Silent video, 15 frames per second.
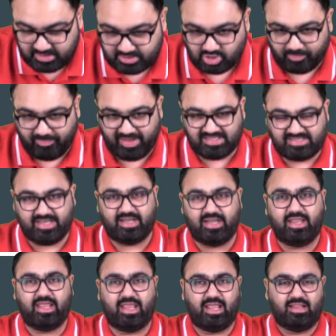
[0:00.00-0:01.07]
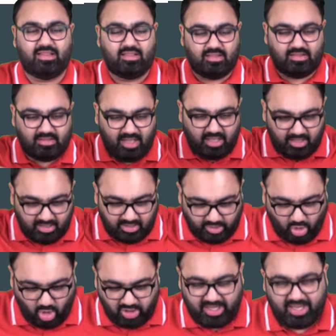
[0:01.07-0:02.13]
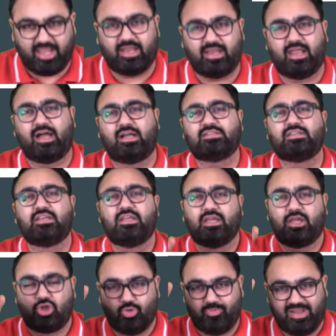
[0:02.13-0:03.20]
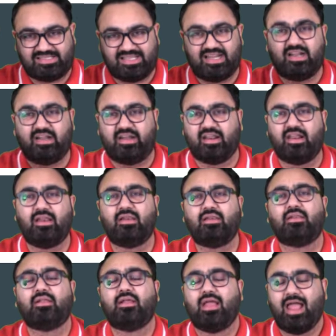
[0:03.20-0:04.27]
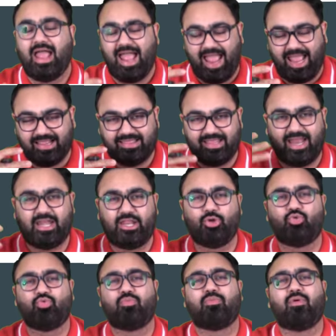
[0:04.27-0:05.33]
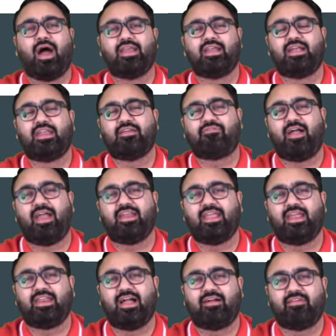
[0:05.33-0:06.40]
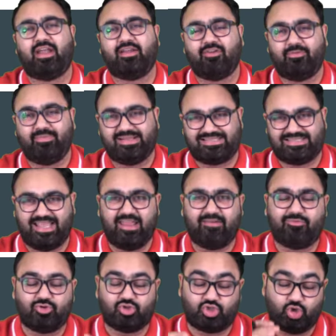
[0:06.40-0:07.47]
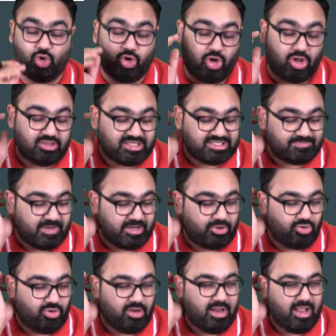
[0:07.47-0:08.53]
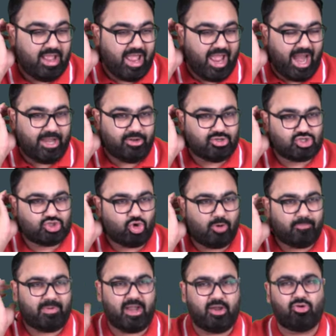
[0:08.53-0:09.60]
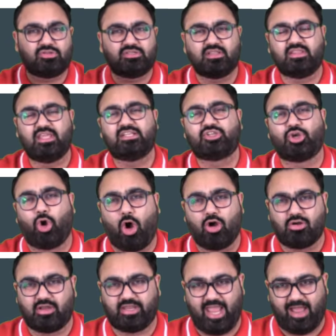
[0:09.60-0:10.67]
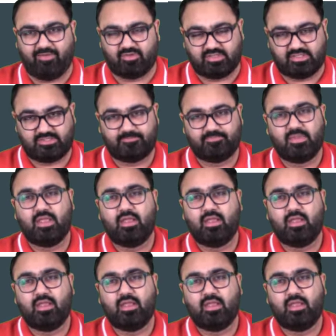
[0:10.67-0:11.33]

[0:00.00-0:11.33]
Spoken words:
So basically, in the rocky areas, you basically drill and then you identify an area where it will be safe to store all this petrol, and you store petrols in these rock caverns.